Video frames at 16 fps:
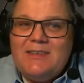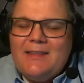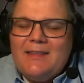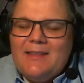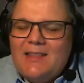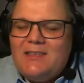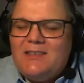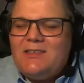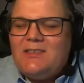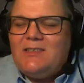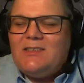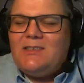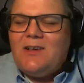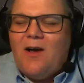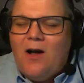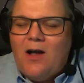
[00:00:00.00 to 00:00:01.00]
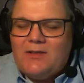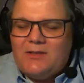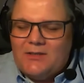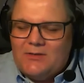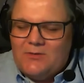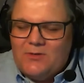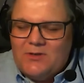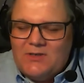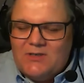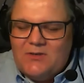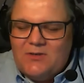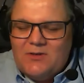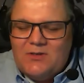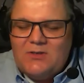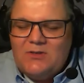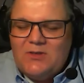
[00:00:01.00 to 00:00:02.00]
that's harder to
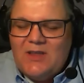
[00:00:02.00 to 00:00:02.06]
discuss.